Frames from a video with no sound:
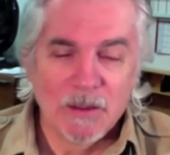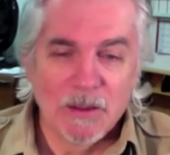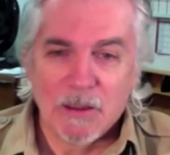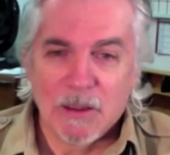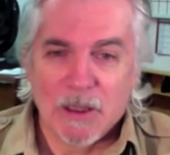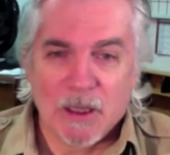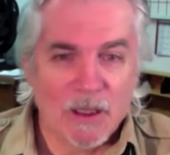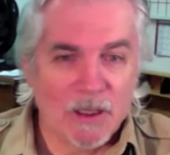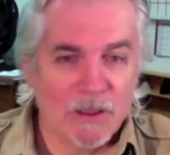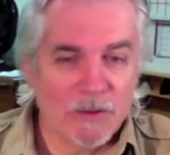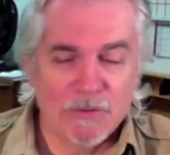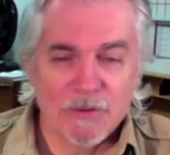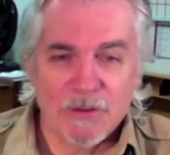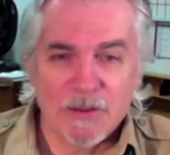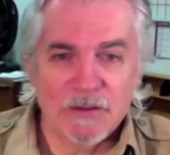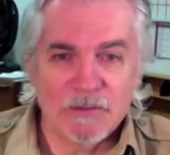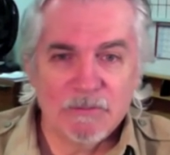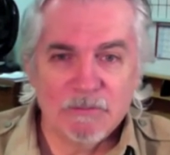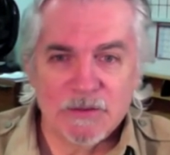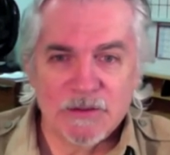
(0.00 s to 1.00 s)
other
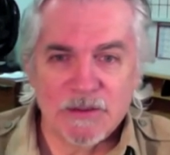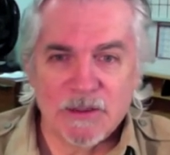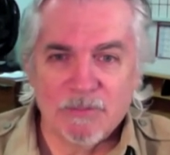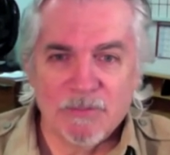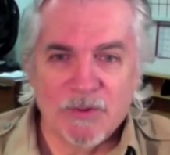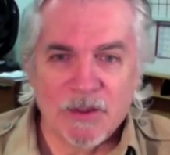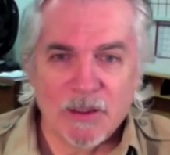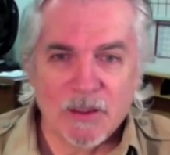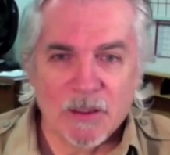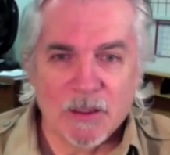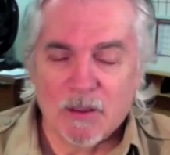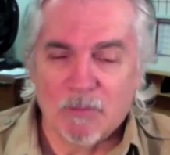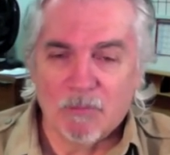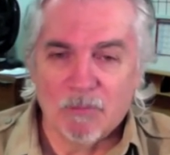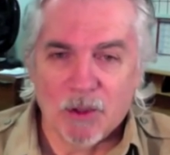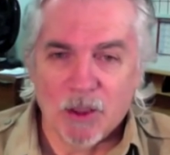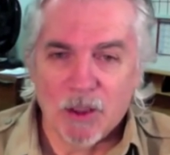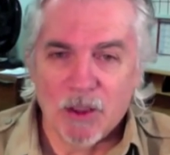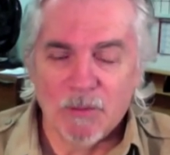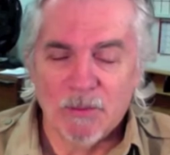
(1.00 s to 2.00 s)
than something on a
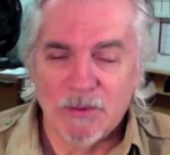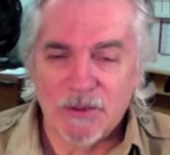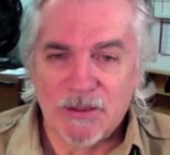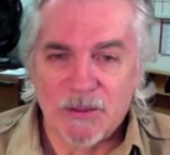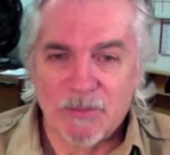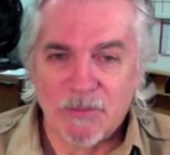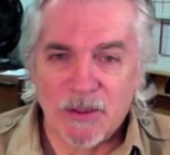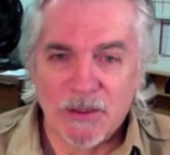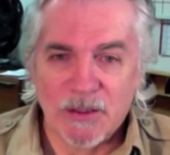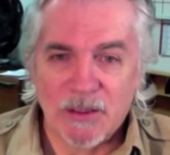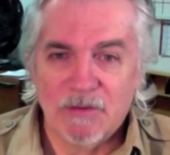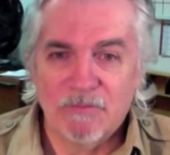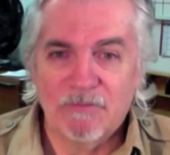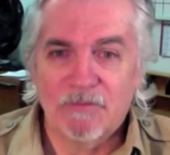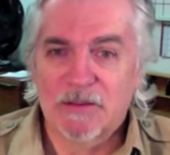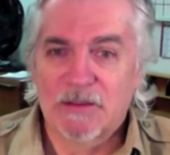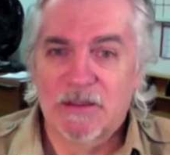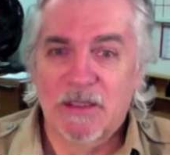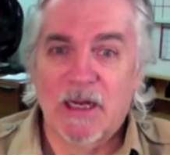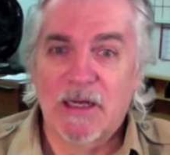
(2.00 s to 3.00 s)
blurb or something to give
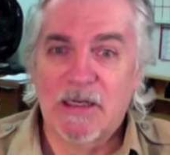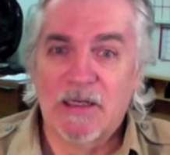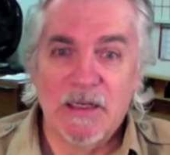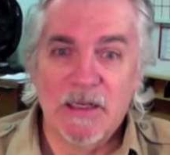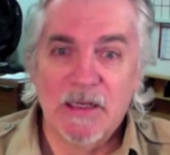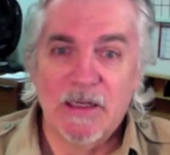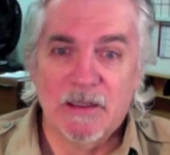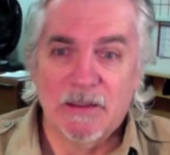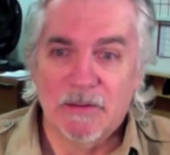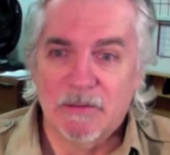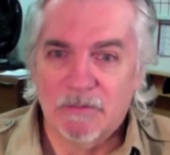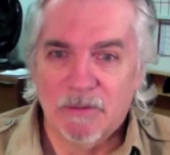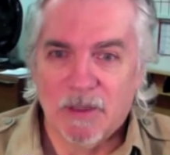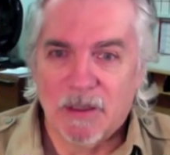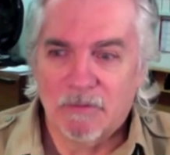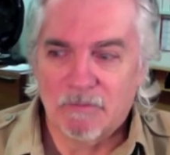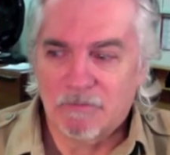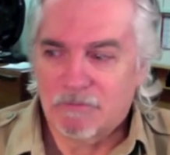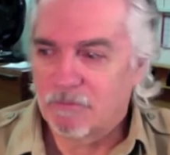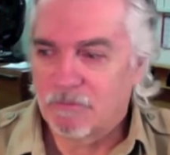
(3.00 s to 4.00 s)
us an idea
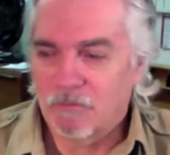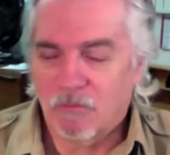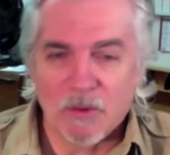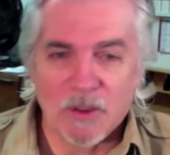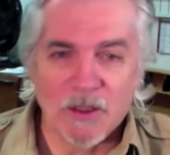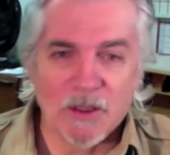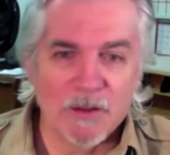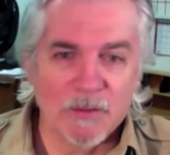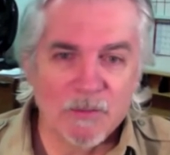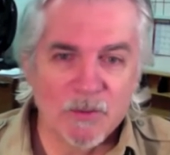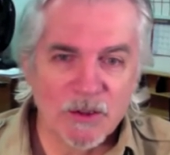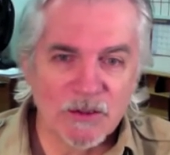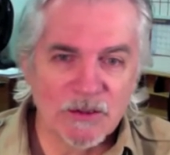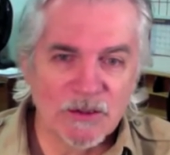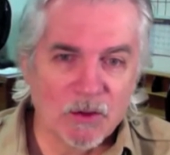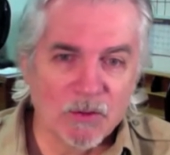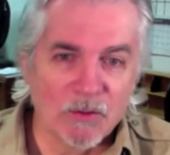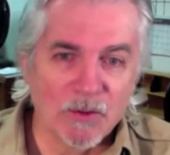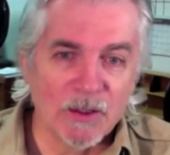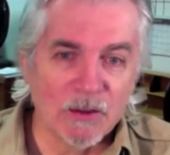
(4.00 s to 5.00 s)
of where the book's
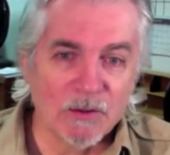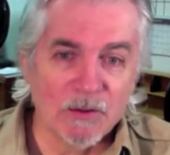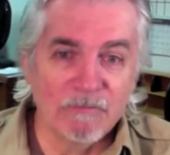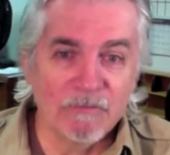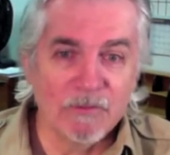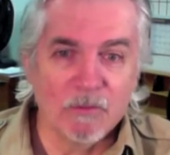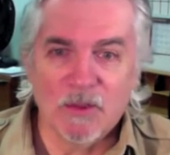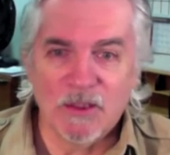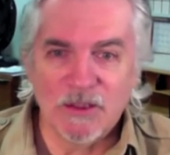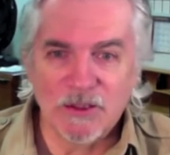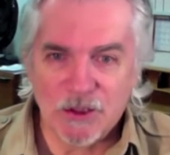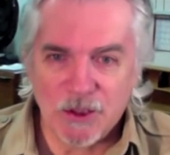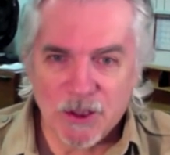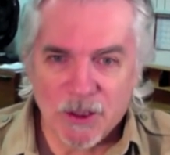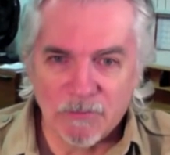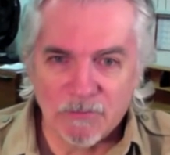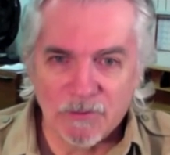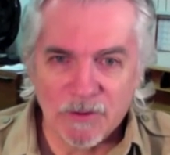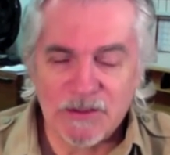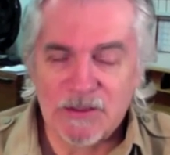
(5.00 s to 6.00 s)
going or even what
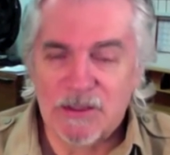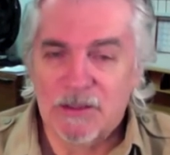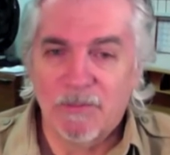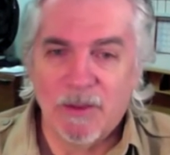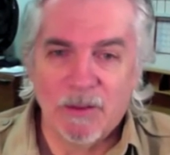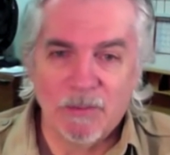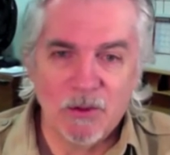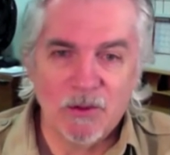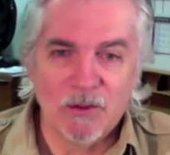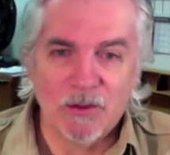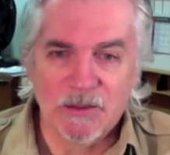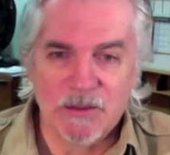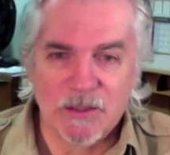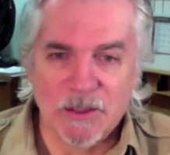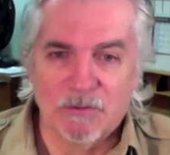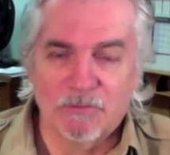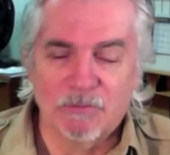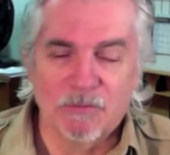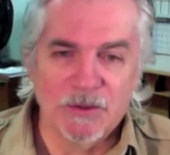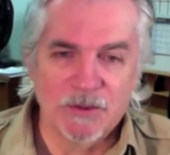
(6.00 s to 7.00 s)
genre it's in. Maybe you can tell
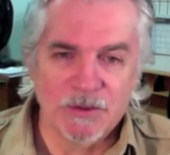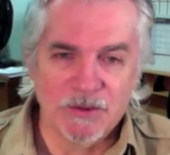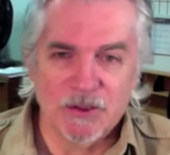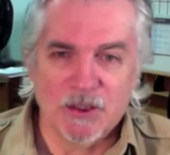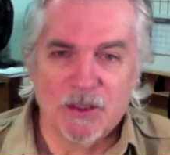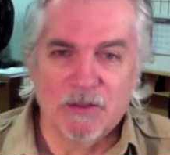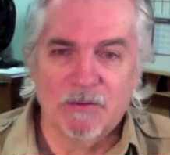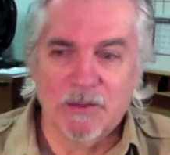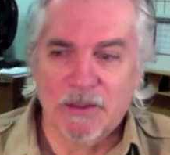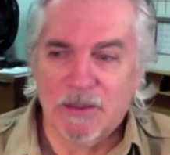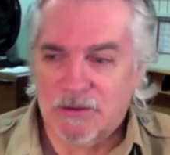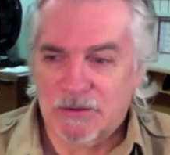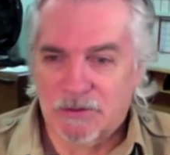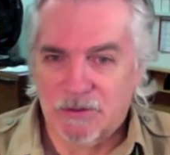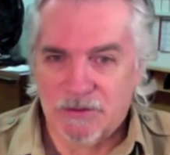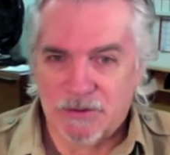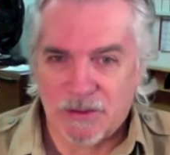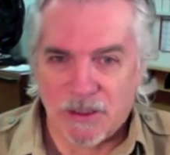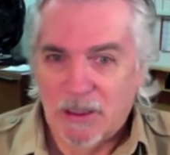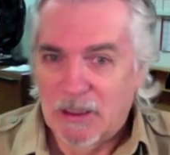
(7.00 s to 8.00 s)
with the genre because
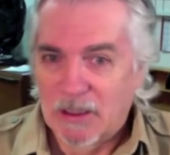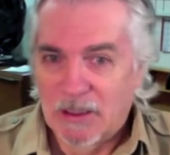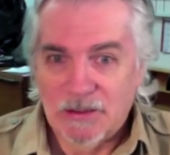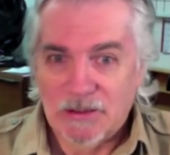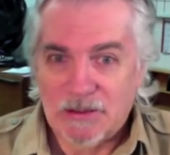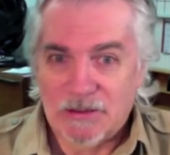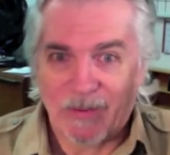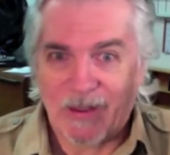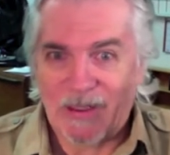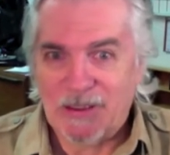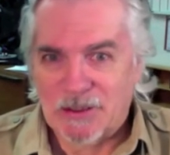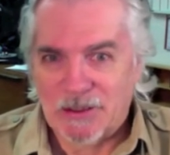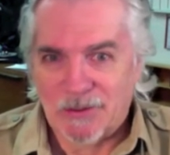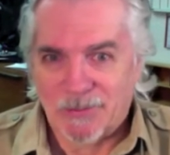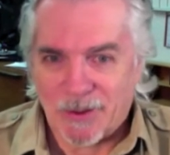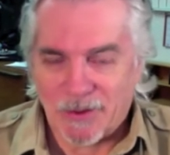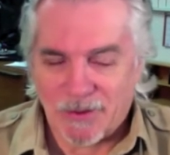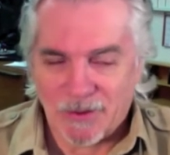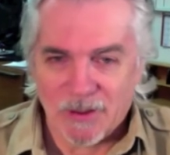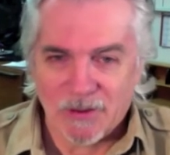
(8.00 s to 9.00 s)
there's a spaceship
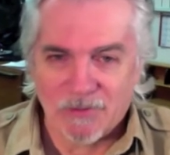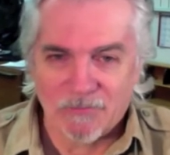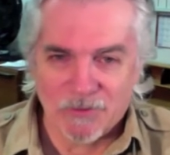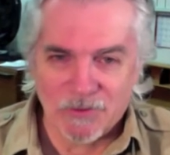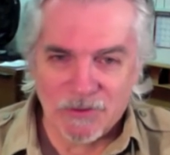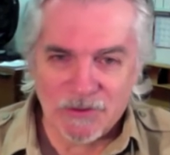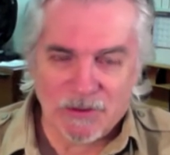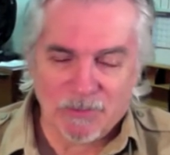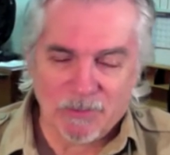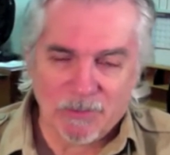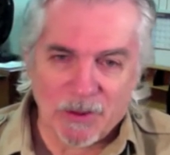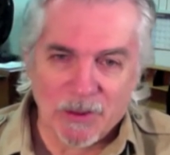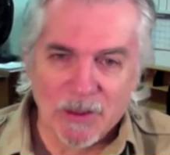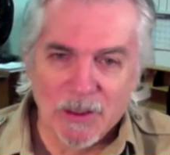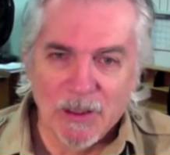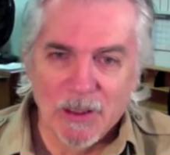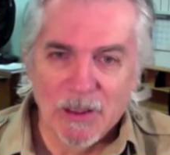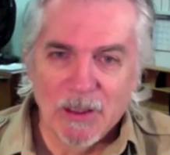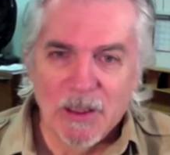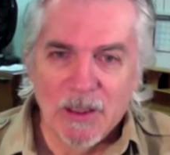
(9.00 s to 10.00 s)
on the cover or something.
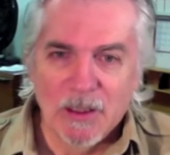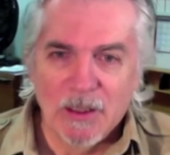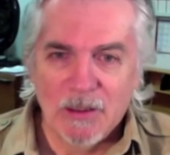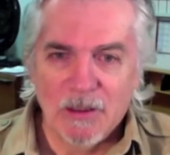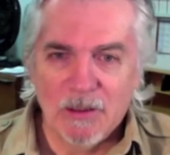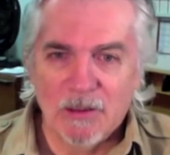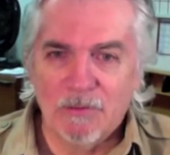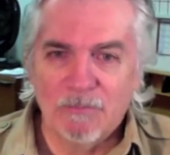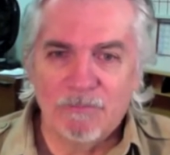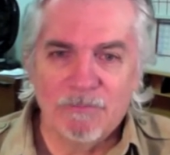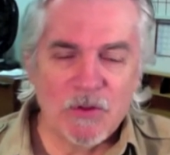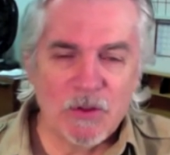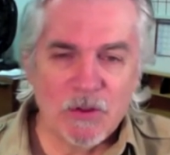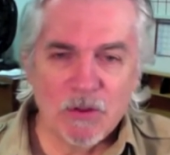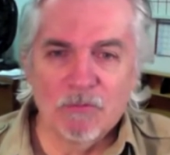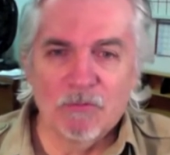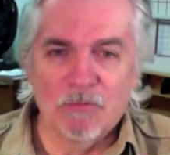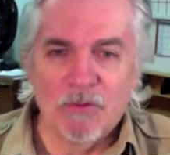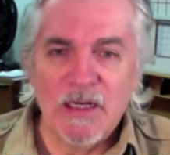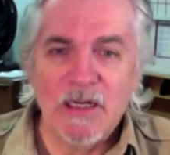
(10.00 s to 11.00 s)
You know, you're
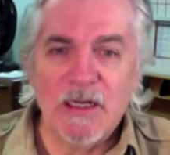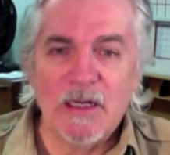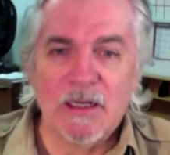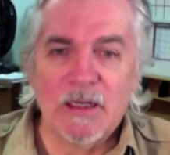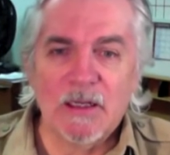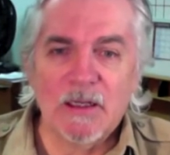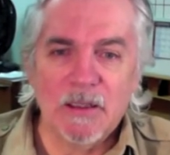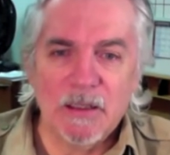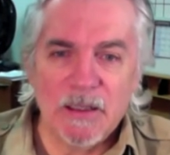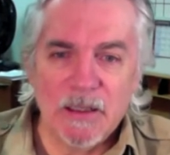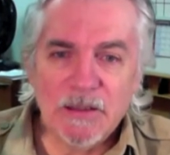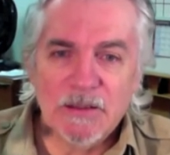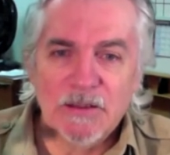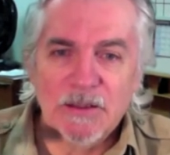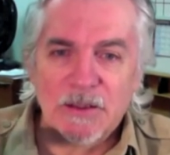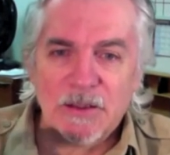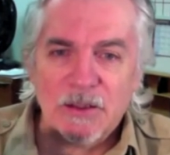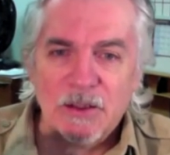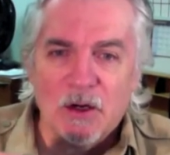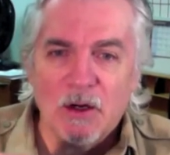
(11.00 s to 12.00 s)
reading into
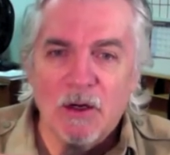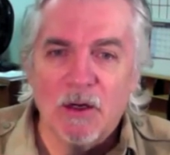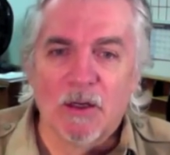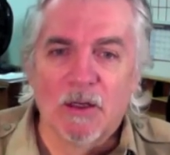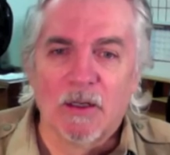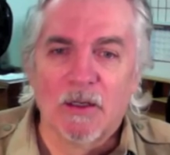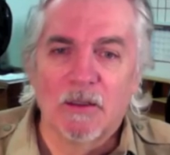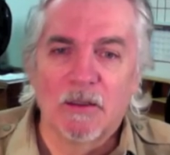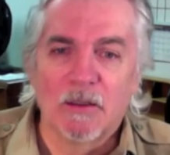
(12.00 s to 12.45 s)
the dark.